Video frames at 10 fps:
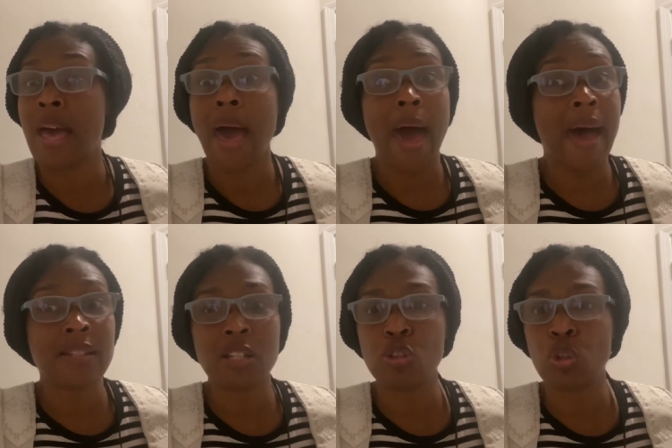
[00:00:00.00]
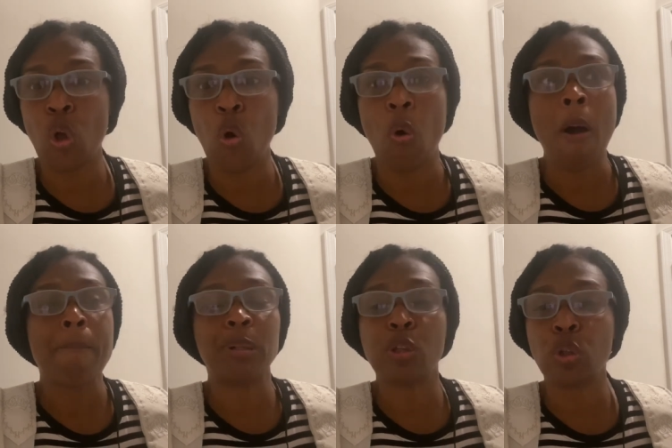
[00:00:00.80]
I didn't know,
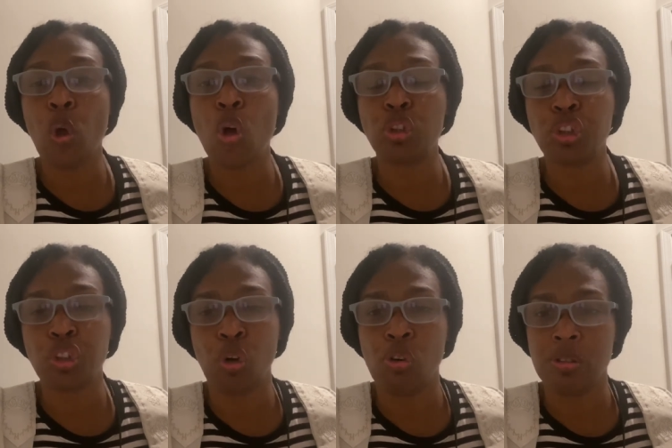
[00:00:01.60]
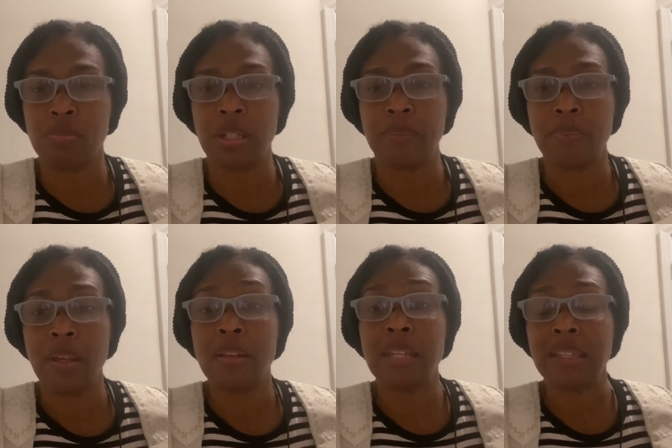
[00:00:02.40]
but the Lord showed me
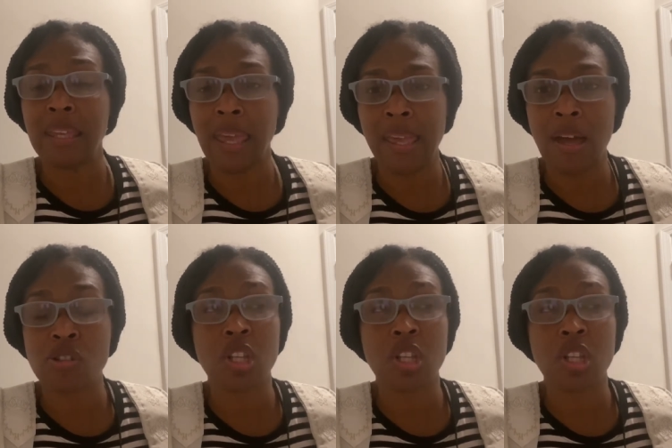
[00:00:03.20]
the chaos.